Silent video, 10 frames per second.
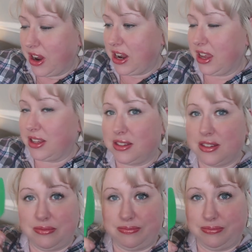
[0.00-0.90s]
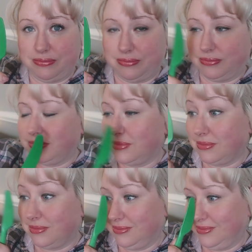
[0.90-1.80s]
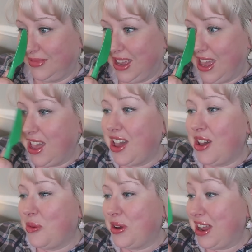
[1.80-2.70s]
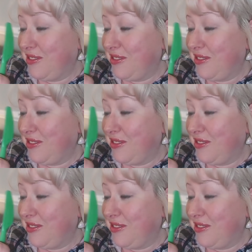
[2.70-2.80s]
very nice. Mm -hmm. When